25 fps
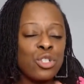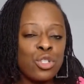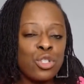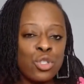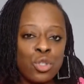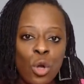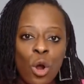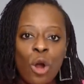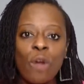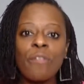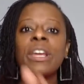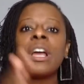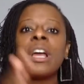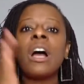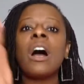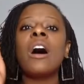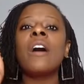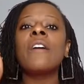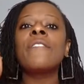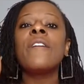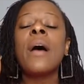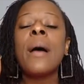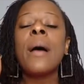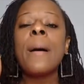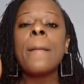story
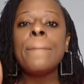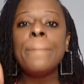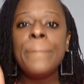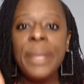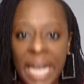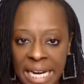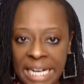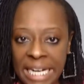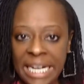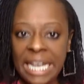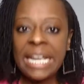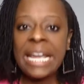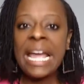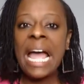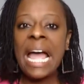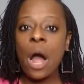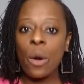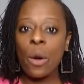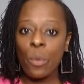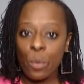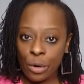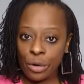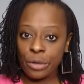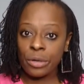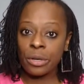of being a
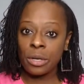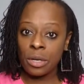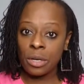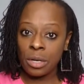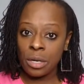coward.